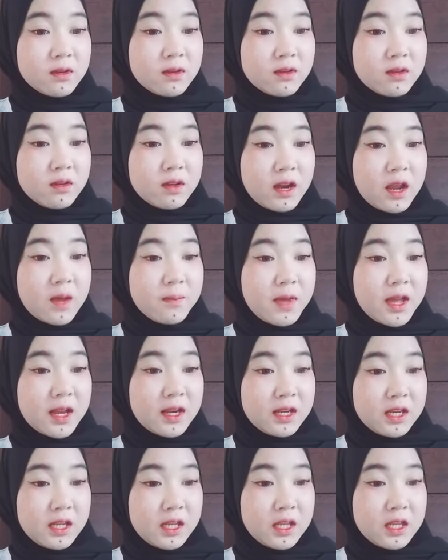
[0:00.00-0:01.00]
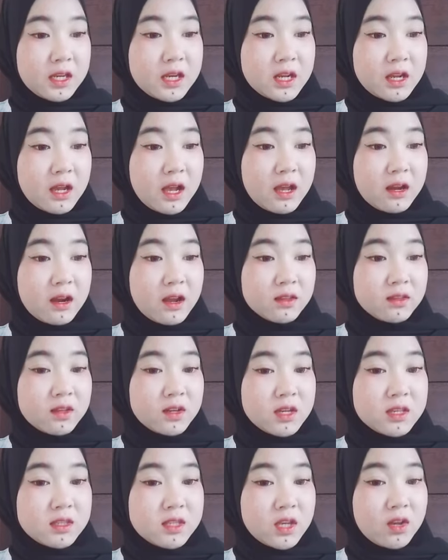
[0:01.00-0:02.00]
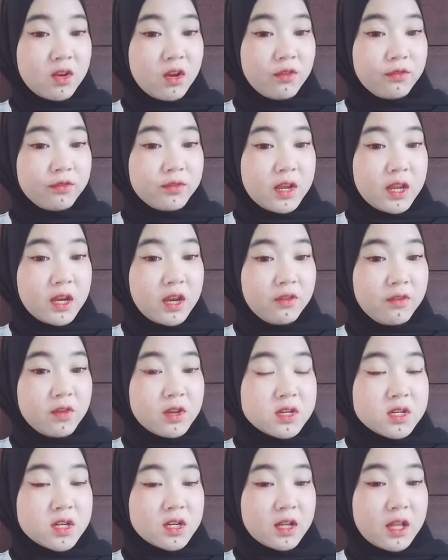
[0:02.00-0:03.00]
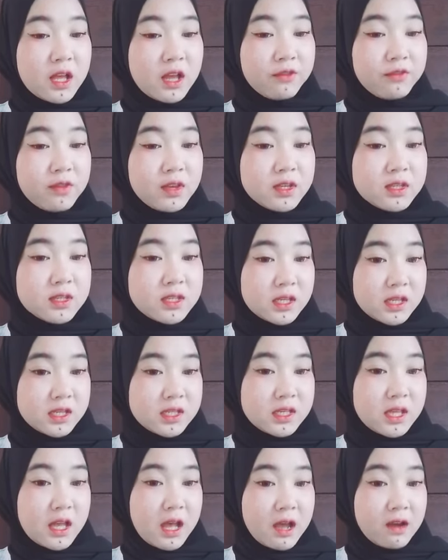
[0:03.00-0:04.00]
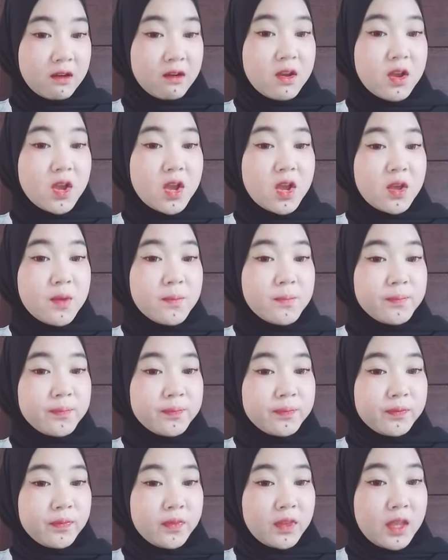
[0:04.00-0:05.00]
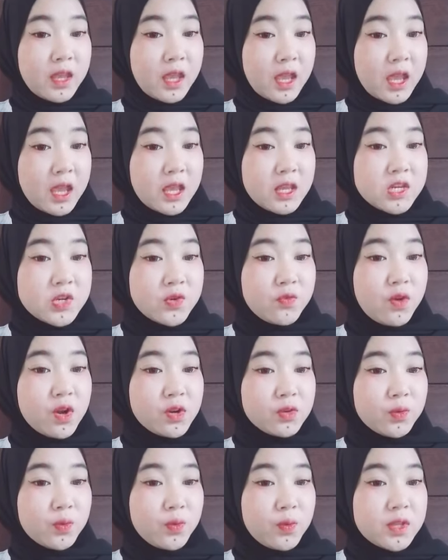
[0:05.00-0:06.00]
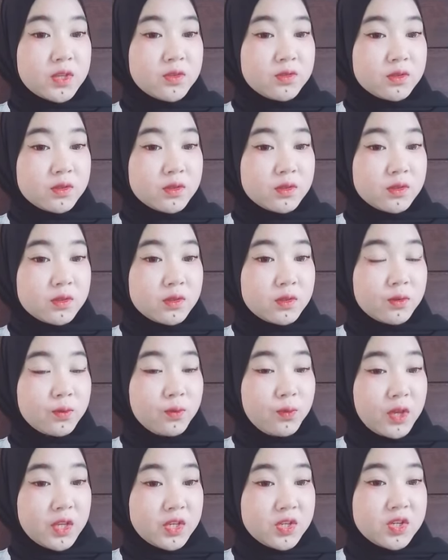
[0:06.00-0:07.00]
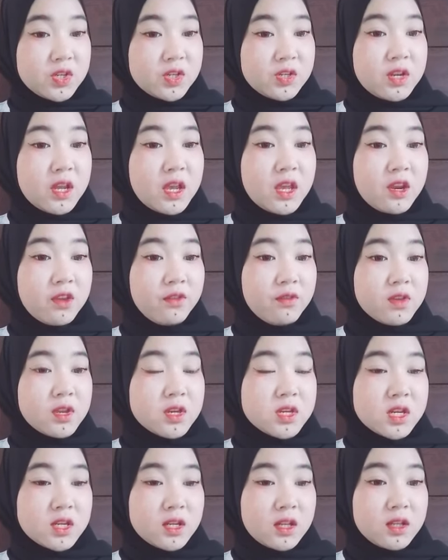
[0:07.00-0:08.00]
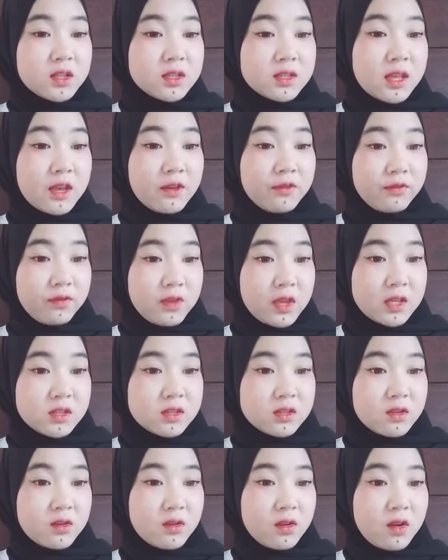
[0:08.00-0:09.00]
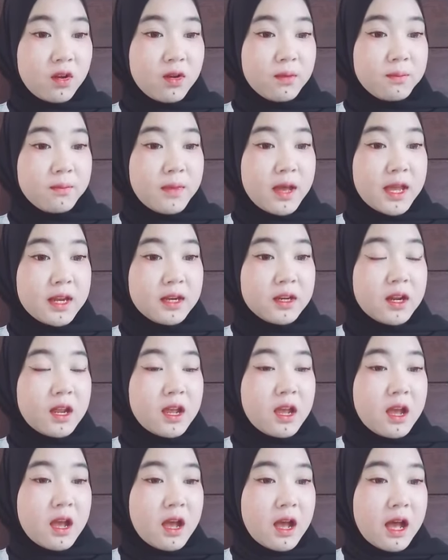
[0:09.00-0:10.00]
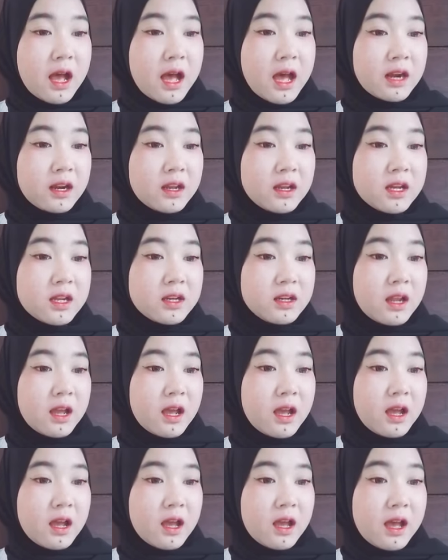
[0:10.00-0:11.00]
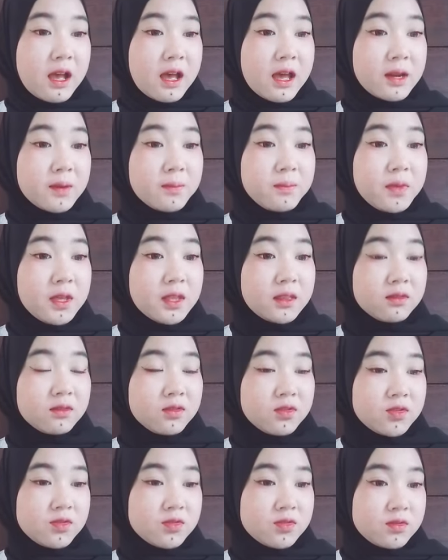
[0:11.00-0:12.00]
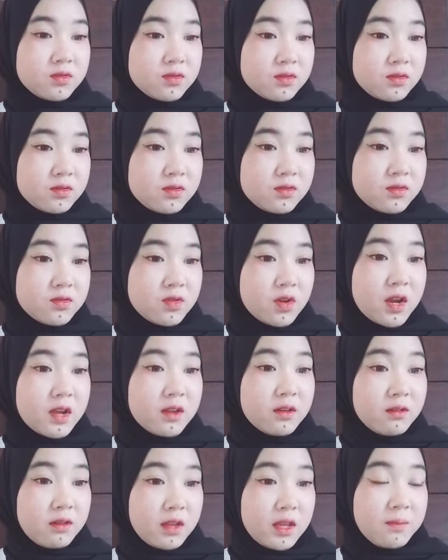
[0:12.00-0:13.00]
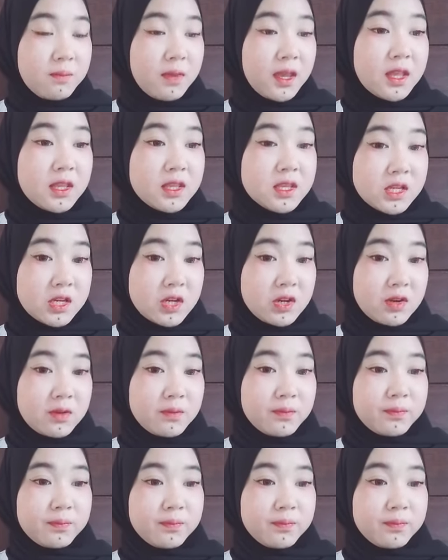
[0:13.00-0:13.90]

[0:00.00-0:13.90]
Rahmadi, the characteristic of derivational affixes are: A. The word with which derivational suffix combined are an arbitrary matter.